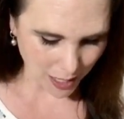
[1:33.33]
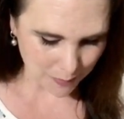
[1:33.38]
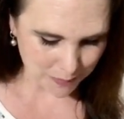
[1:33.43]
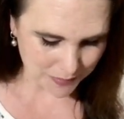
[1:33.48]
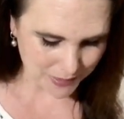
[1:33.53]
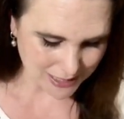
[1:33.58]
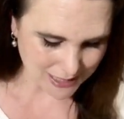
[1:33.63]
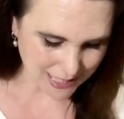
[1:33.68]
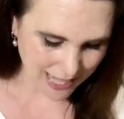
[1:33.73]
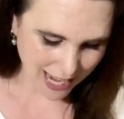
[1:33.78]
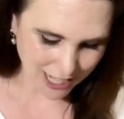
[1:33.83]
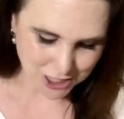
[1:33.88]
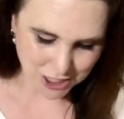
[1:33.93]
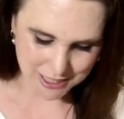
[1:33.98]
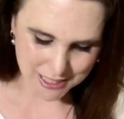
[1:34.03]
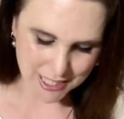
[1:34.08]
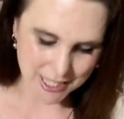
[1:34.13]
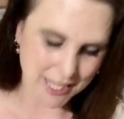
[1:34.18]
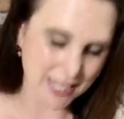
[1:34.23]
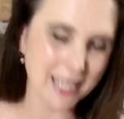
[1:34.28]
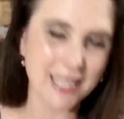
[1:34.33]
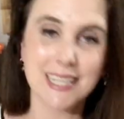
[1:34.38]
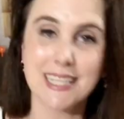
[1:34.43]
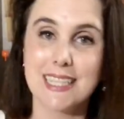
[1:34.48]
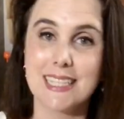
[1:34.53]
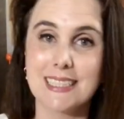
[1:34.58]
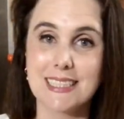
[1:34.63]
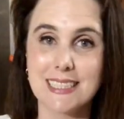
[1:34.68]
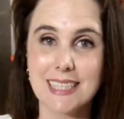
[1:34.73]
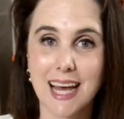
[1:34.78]
This actually
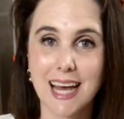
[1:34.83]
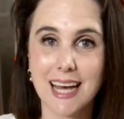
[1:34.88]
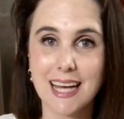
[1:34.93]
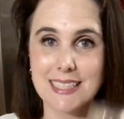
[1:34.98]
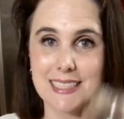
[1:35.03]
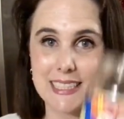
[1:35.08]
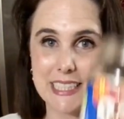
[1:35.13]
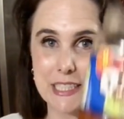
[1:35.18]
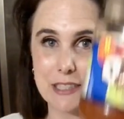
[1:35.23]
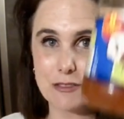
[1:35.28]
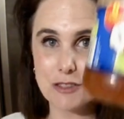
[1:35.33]
is dill